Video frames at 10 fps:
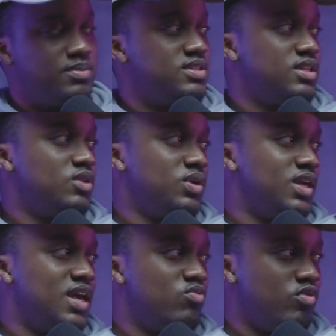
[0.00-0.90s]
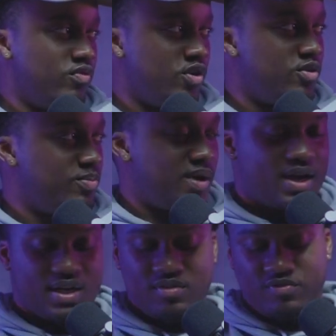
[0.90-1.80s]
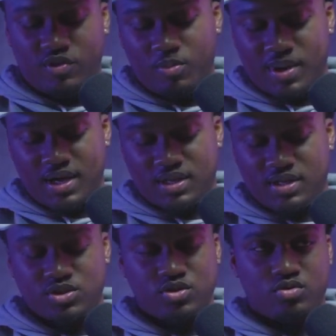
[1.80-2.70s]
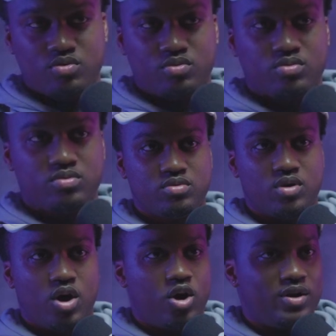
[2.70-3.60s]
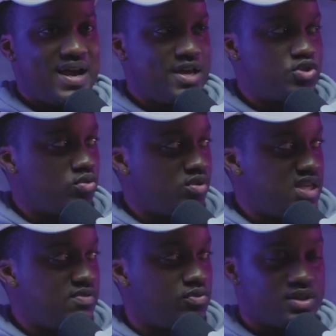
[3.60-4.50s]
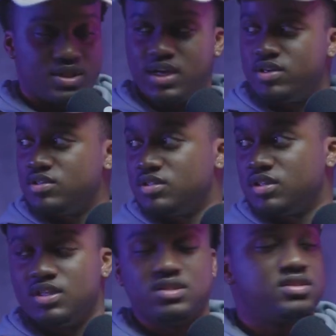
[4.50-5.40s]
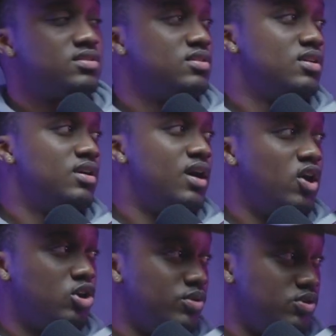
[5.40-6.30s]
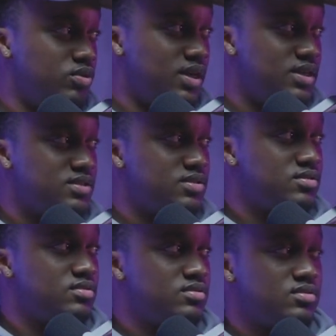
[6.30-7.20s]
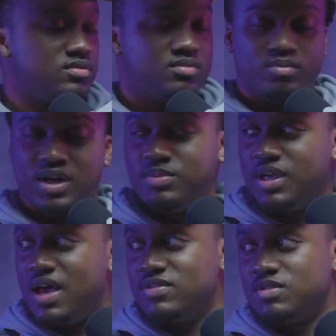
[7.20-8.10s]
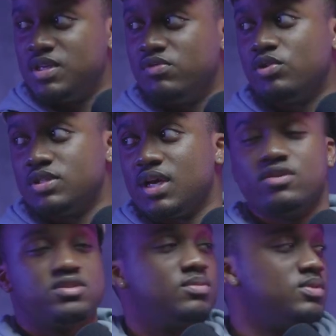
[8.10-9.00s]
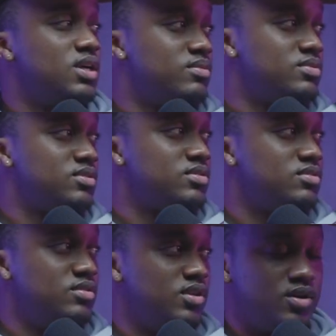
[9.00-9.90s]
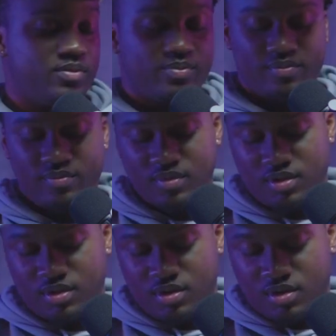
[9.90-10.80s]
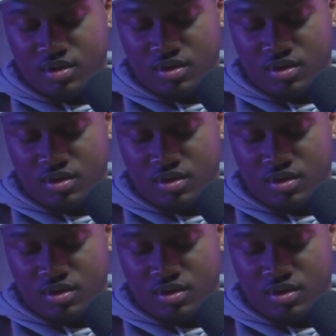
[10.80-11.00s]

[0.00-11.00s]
means like we can't revert back and fall back into our natural evil desires because I don't know about you guys, but I be having some evil desires sometimes, you know? I